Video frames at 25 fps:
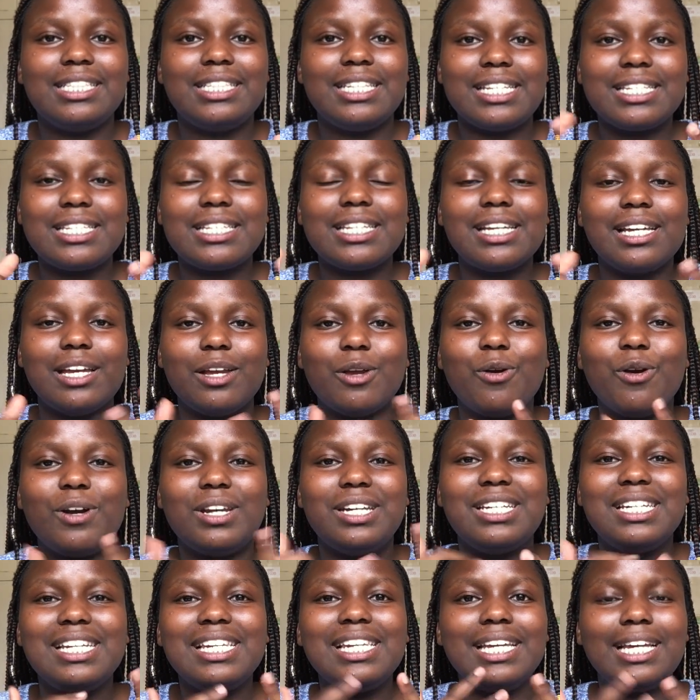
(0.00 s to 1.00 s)
trusting in
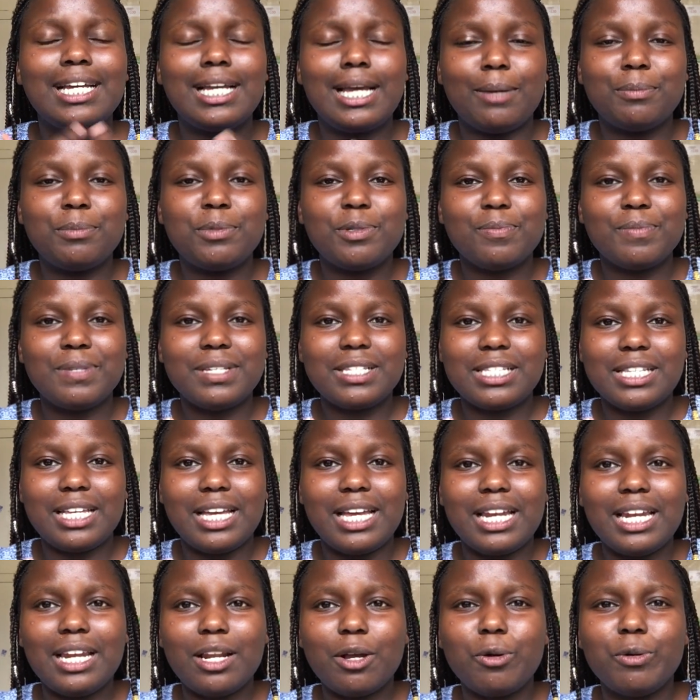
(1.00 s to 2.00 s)
God really kept me
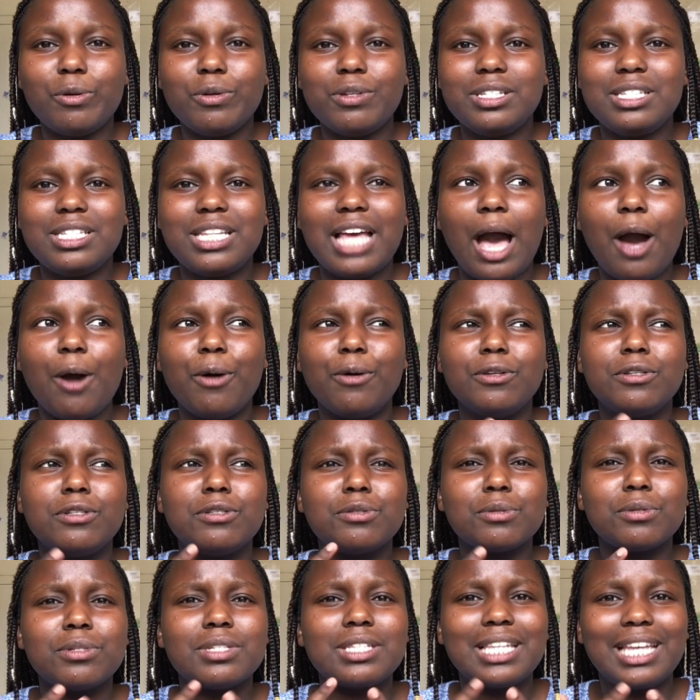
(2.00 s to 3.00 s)
sane, because I was
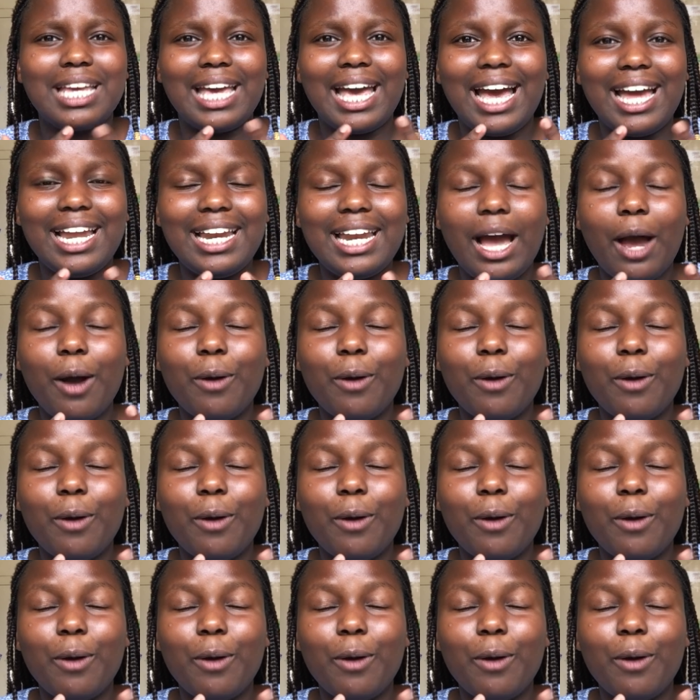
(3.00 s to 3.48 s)
so scared.